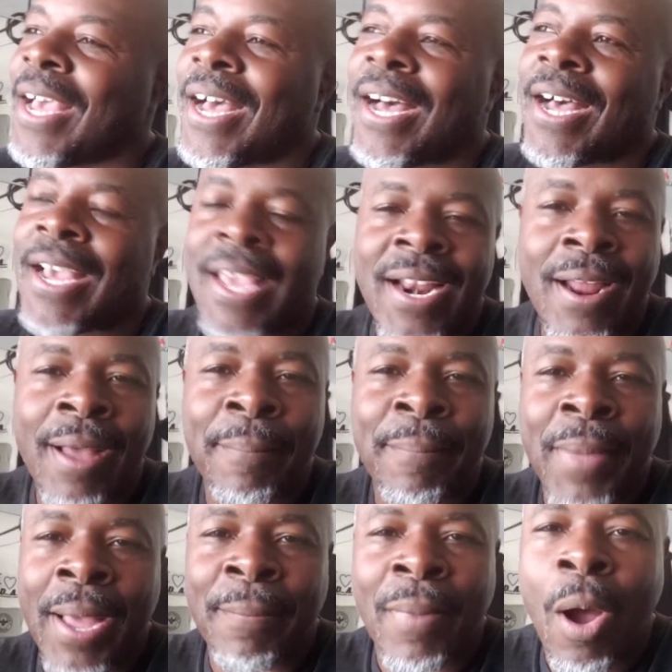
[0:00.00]
And
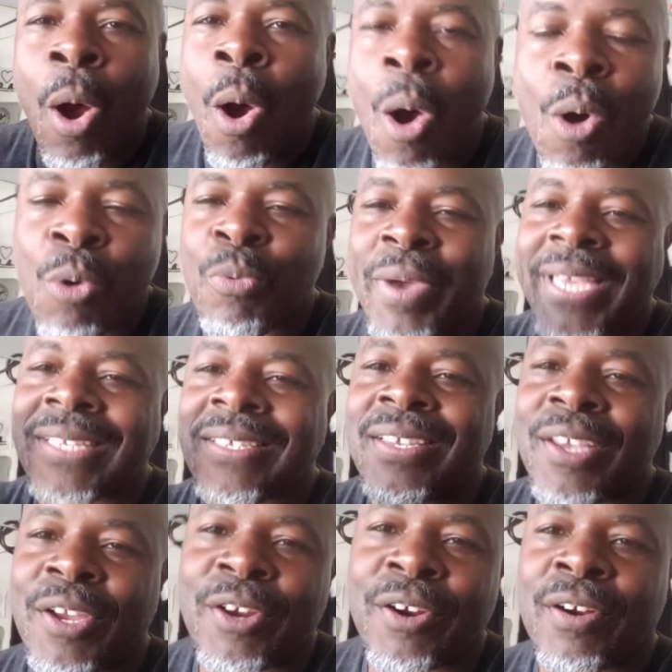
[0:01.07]
I'm always
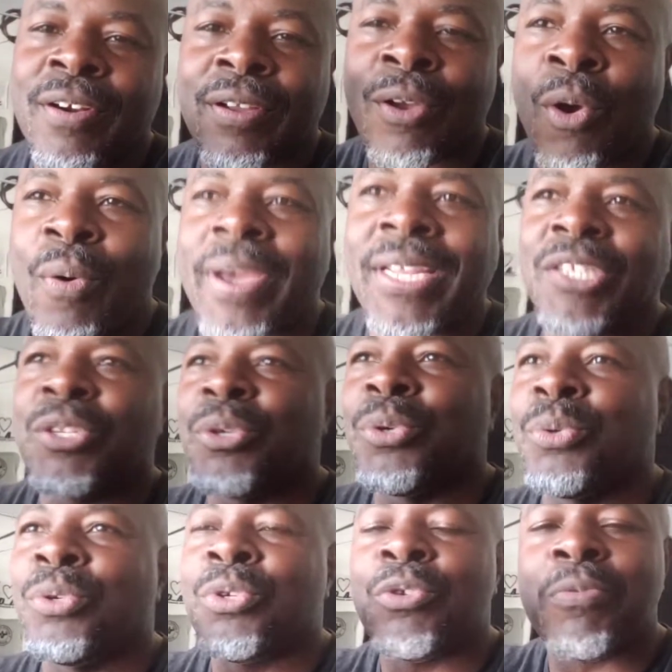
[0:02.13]
here going
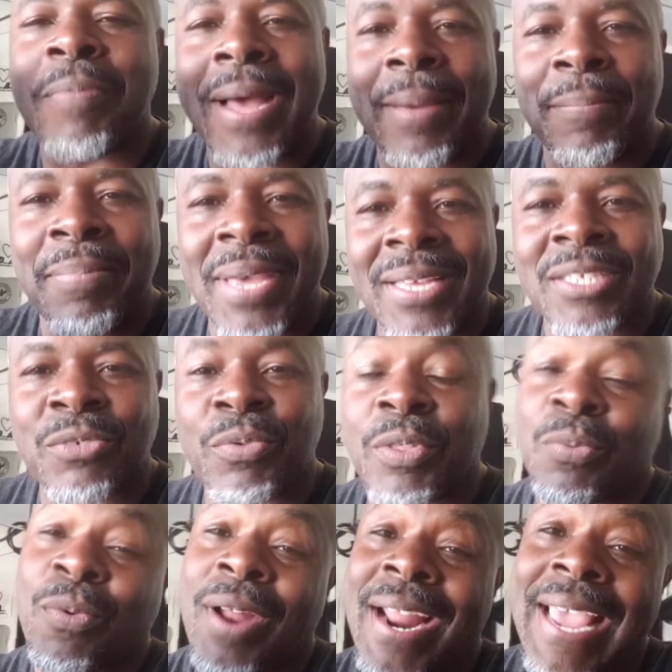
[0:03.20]
to do my best
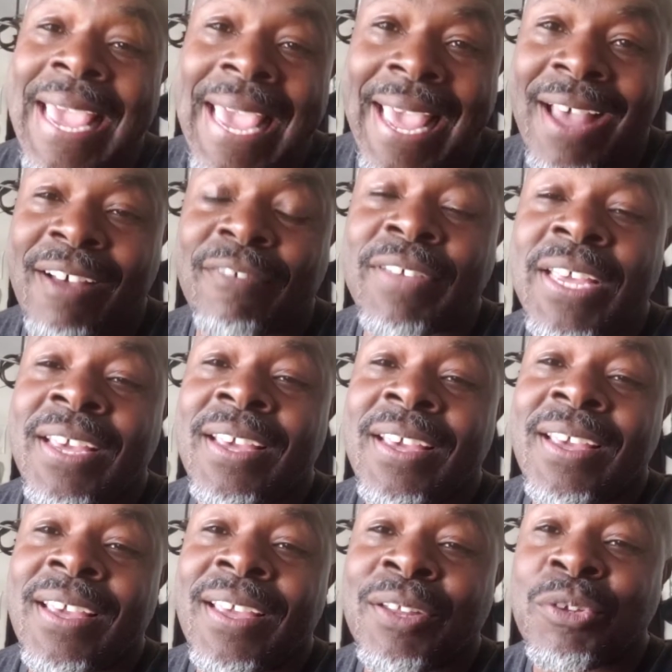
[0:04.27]
with what I have
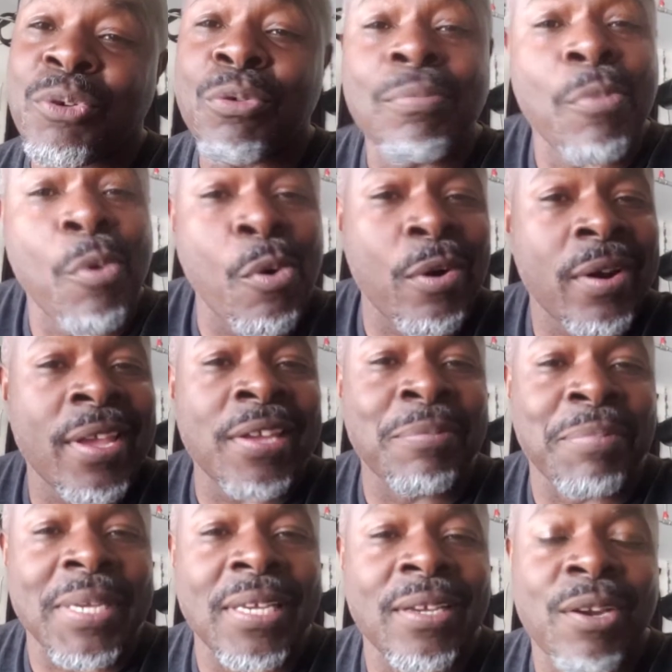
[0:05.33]
until more can
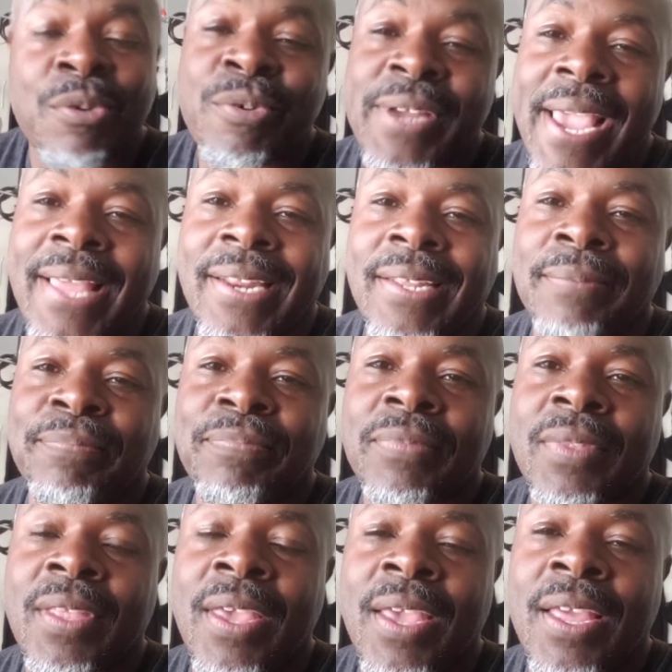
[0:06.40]
be created.
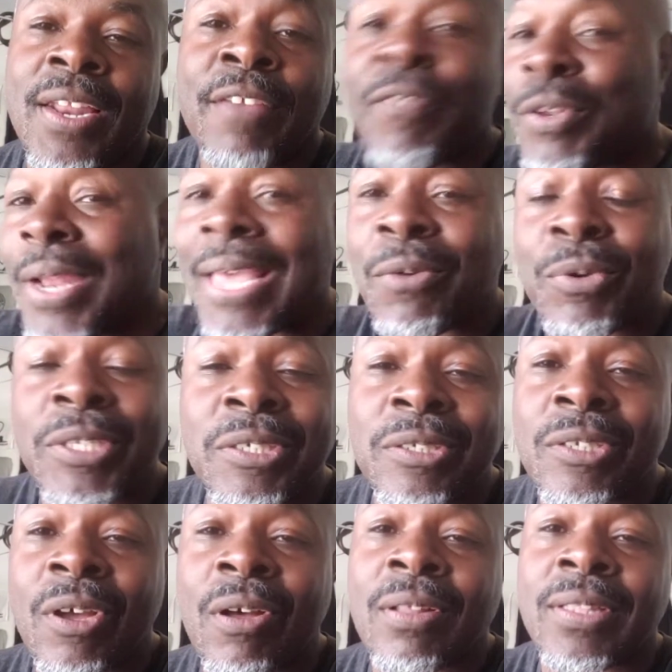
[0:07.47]
And if you like what you
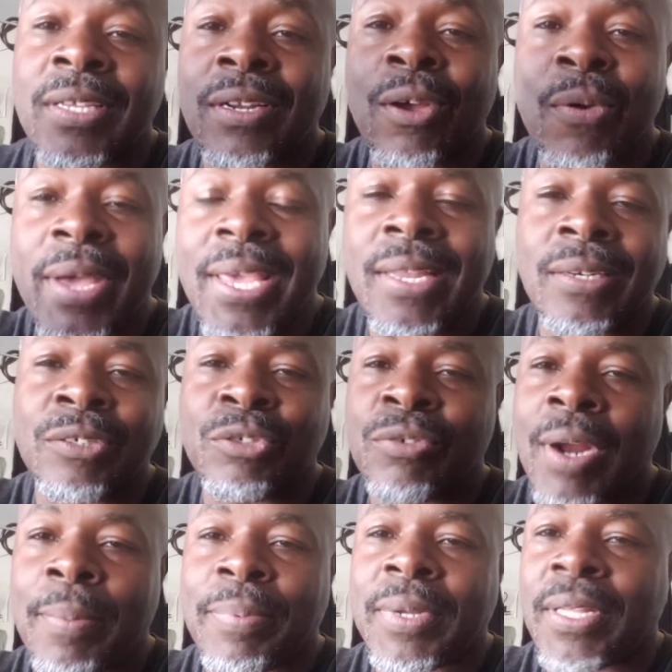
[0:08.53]
saw, then go ahead and
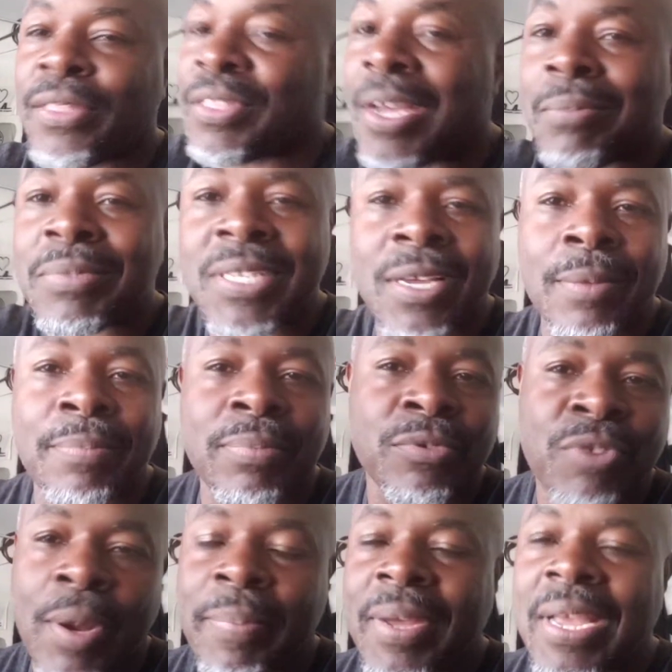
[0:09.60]
drop a thumbs
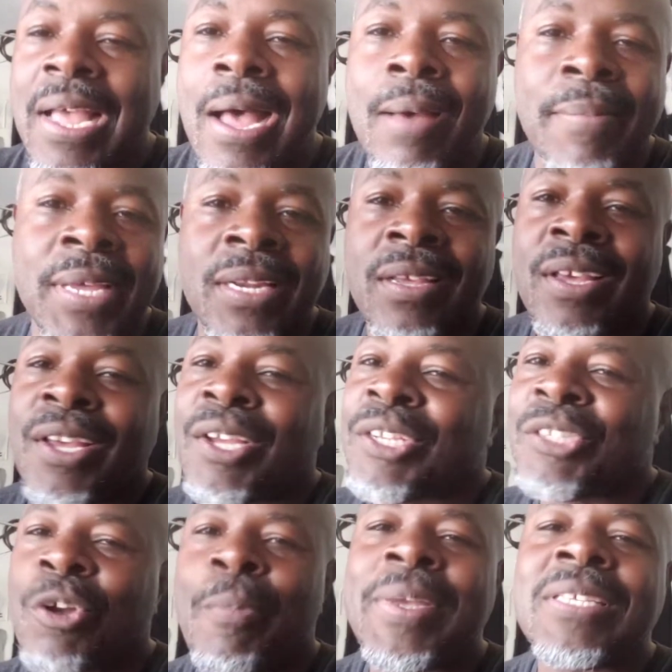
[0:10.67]
up, drop a comment,
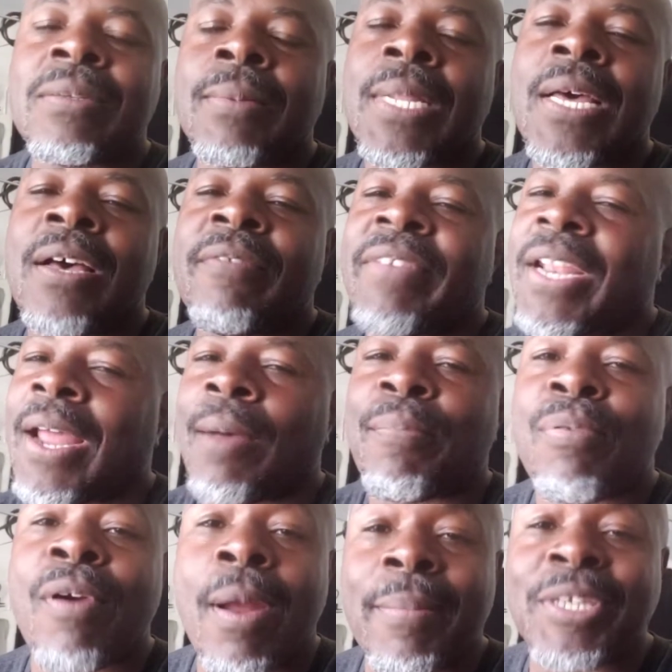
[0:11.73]
show me some love, and I
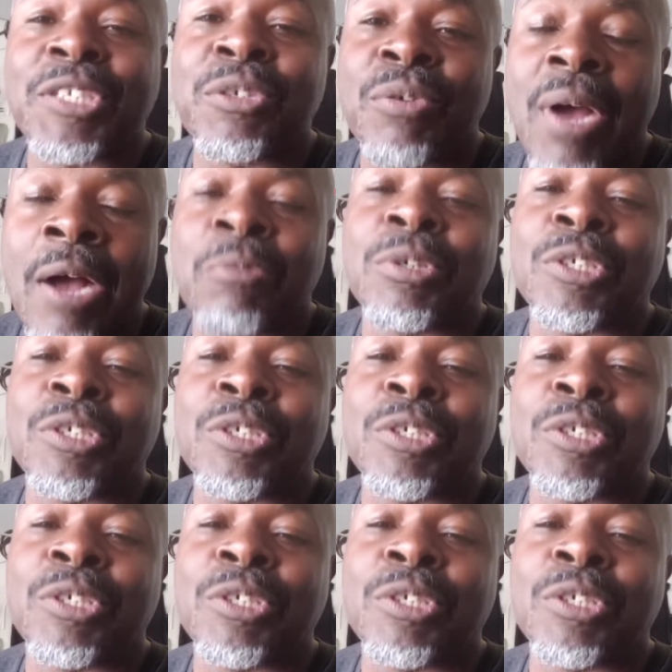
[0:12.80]
promise you I